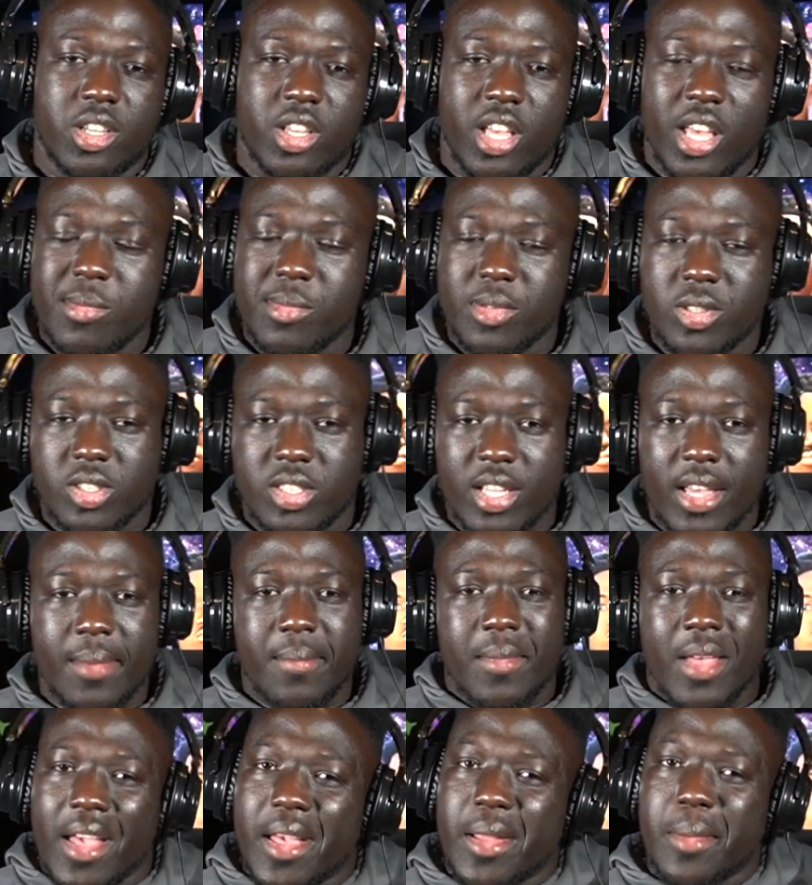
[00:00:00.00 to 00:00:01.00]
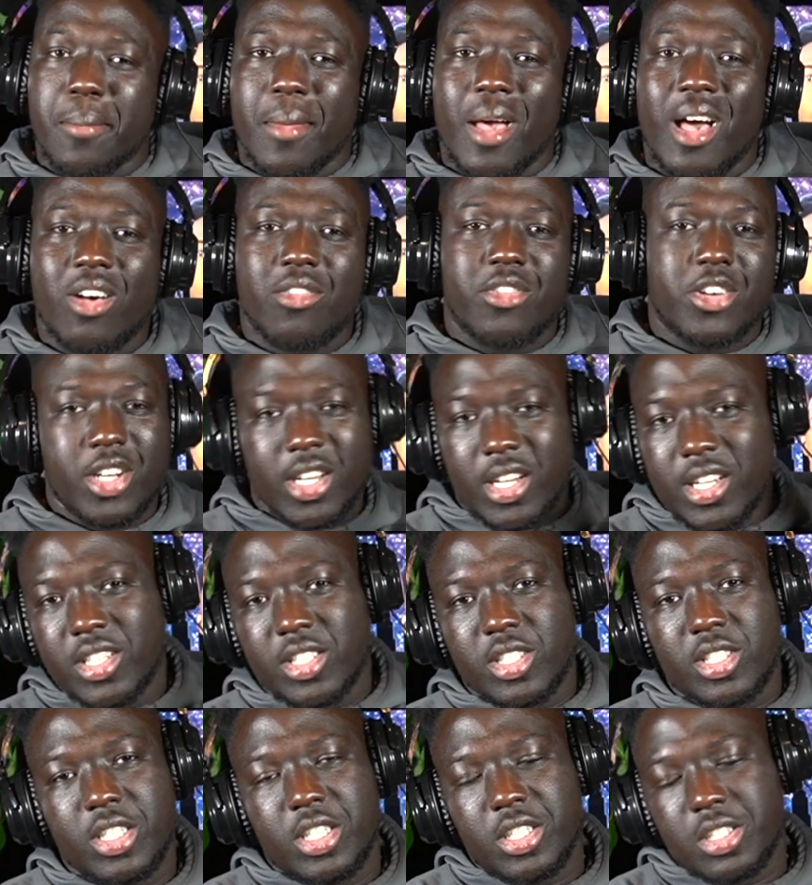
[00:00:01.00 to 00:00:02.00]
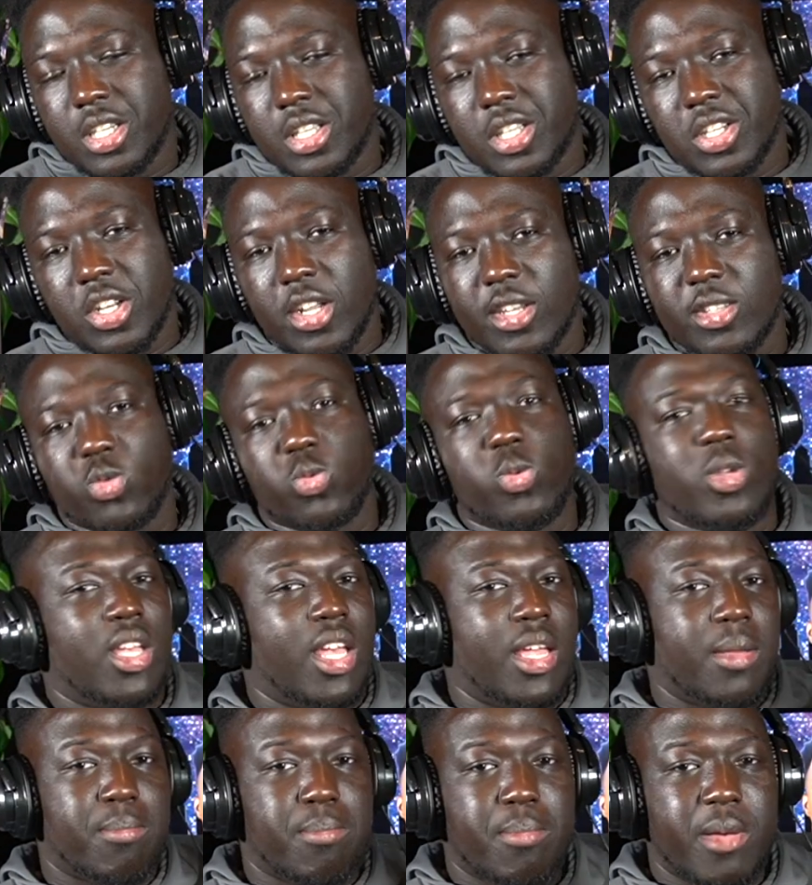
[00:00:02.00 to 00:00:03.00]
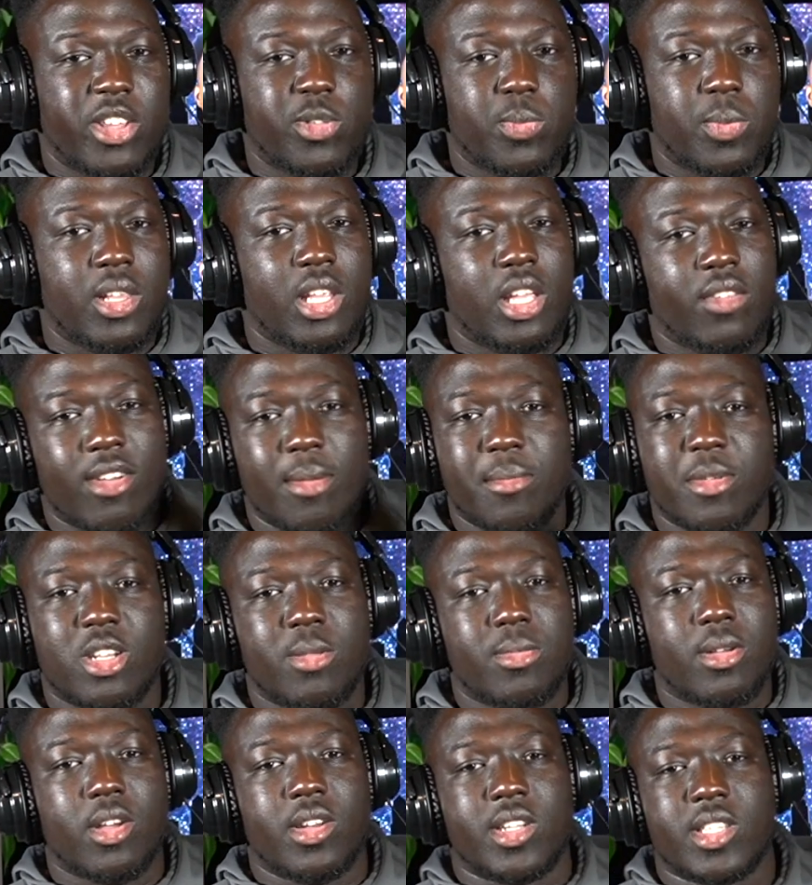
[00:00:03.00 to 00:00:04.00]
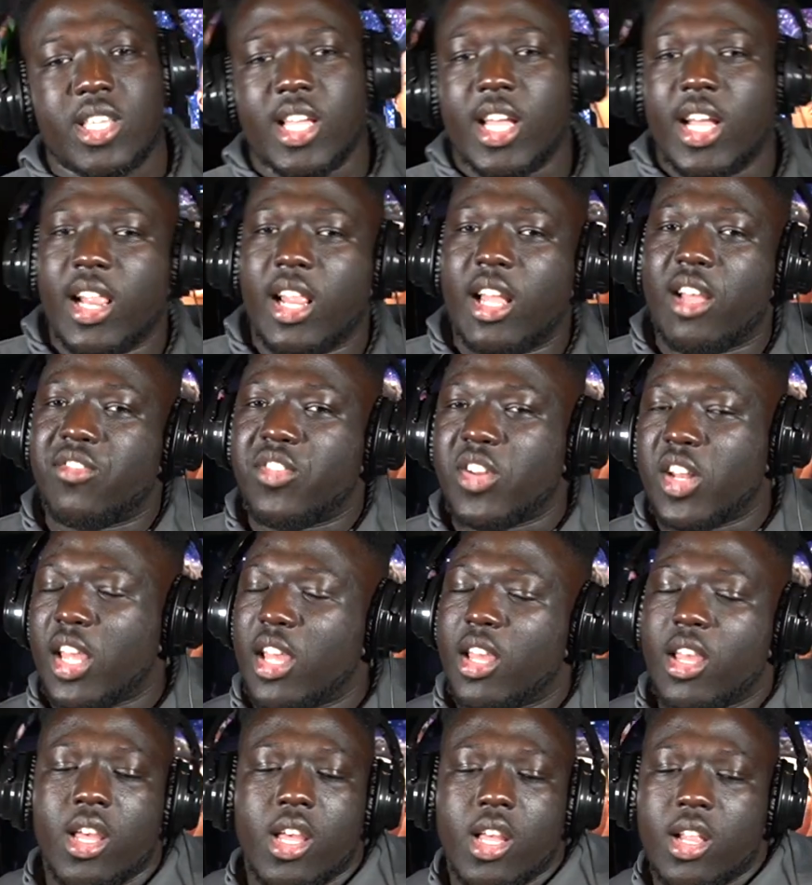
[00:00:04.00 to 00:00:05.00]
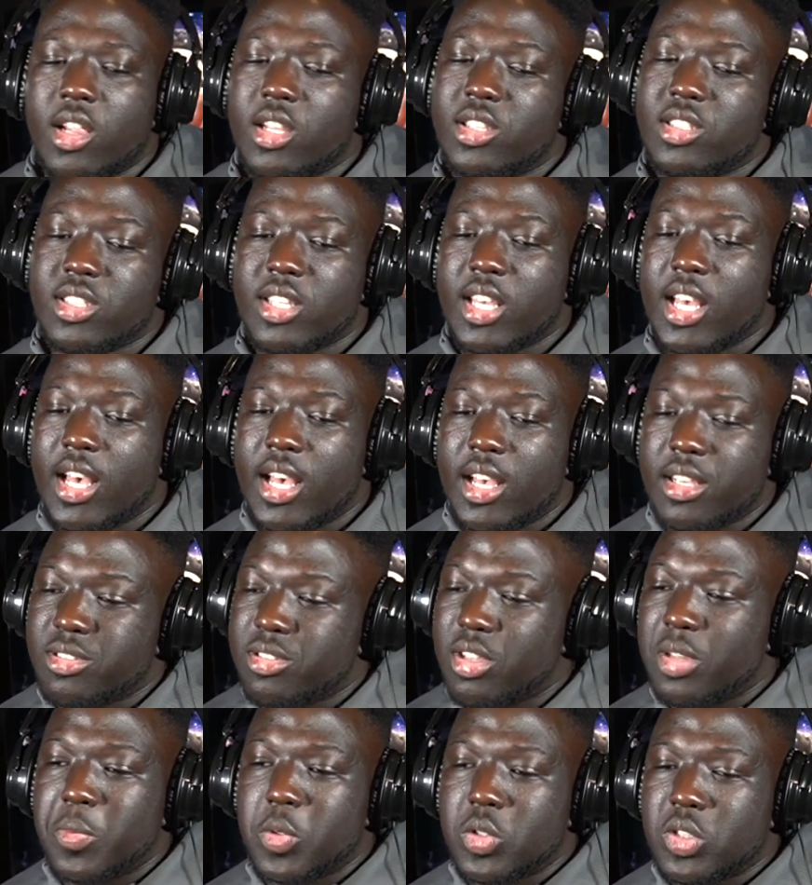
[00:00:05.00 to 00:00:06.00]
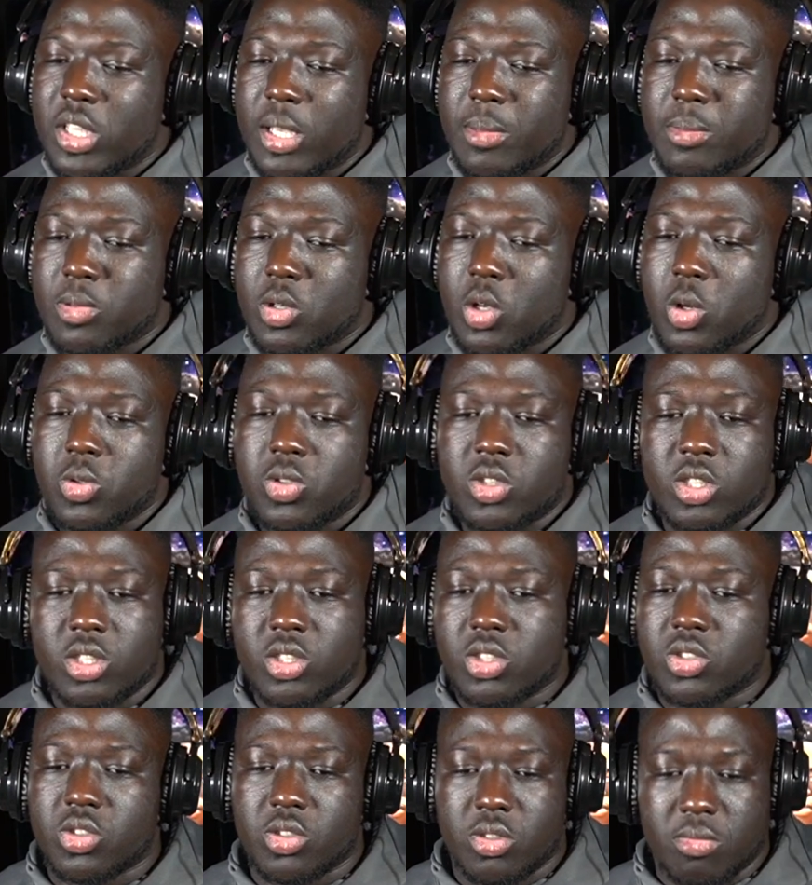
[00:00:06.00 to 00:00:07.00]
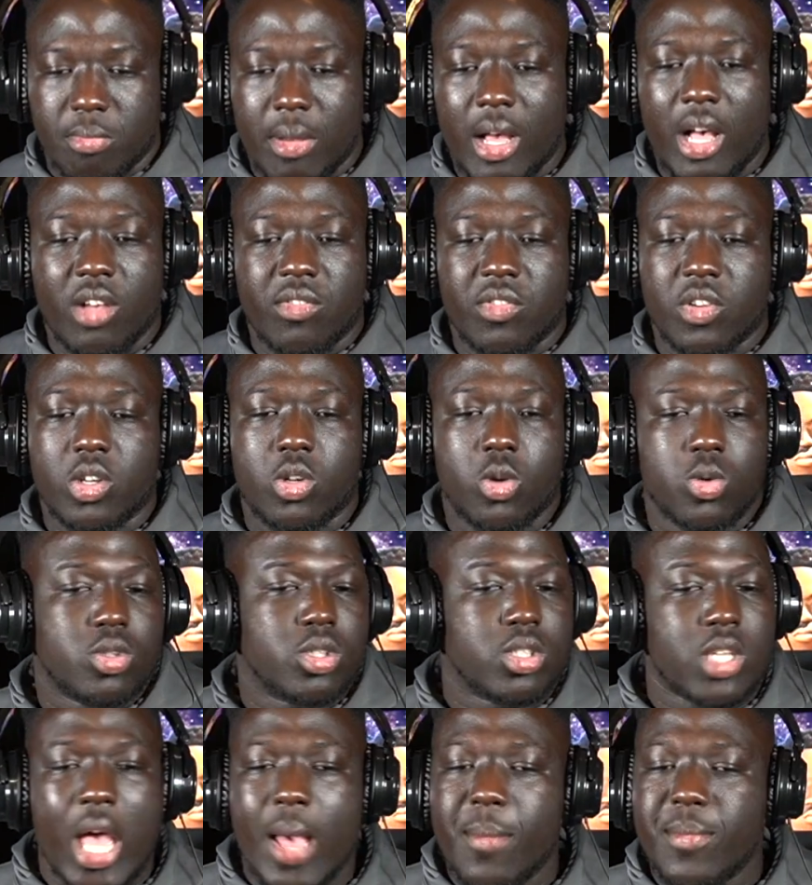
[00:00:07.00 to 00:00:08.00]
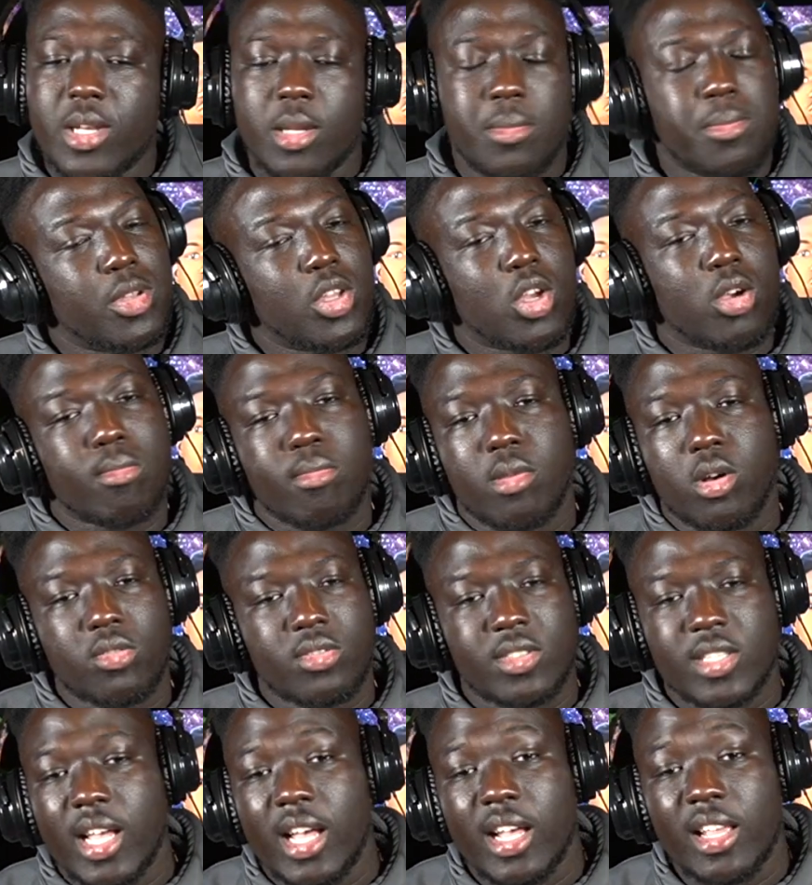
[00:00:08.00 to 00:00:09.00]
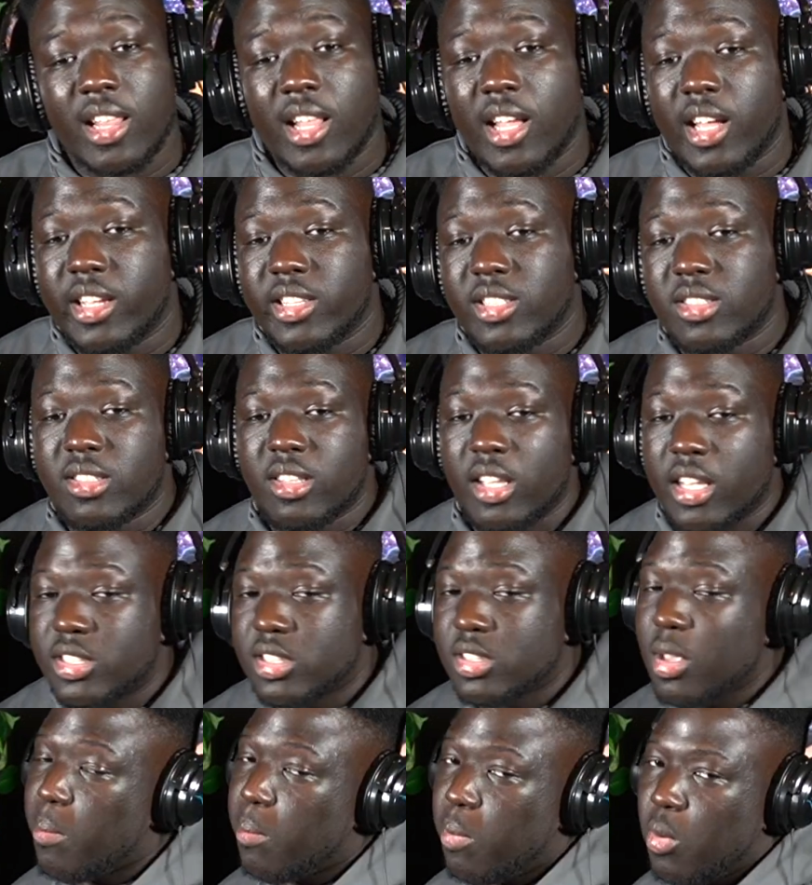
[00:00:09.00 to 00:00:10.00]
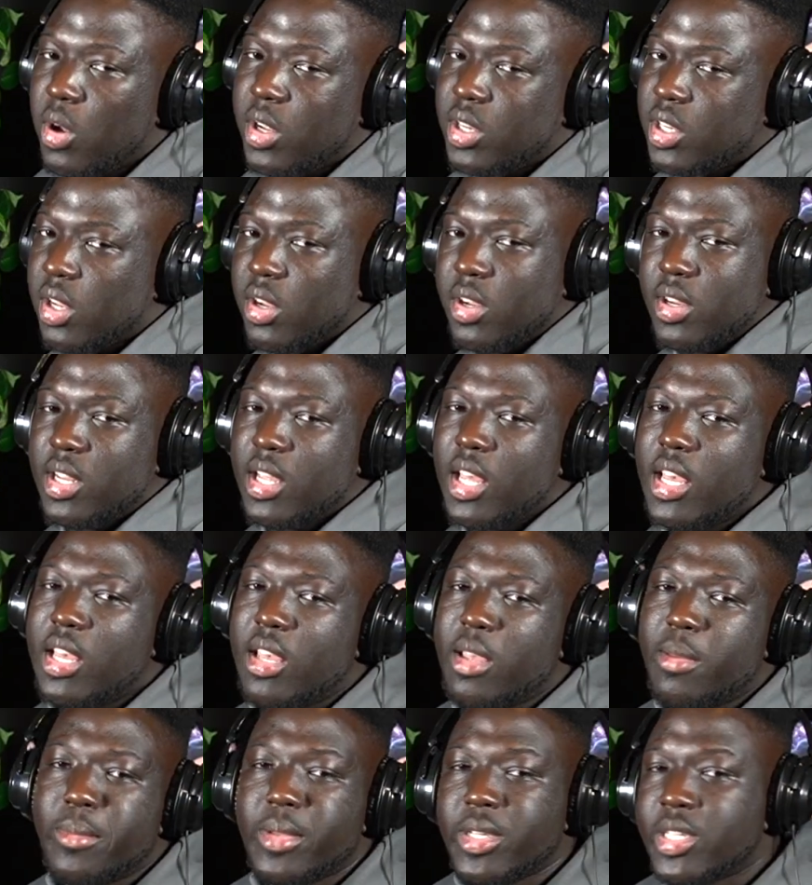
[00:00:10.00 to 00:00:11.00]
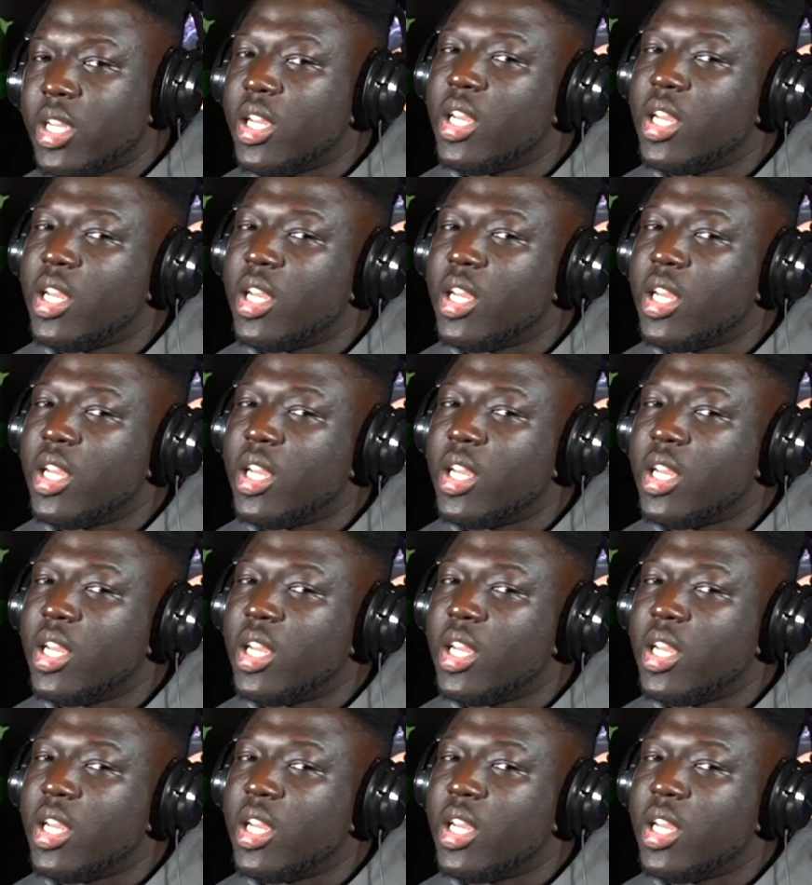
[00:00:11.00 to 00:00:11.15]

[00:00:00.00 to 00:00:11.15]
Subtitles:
Imhotep and Malvern are going to see each other next week, and best believe I'm going to be on the sideline for that. Listen, guys, Imhotep coaches or Malvern coaches, I'm going to be on both sidelines at some point during the game.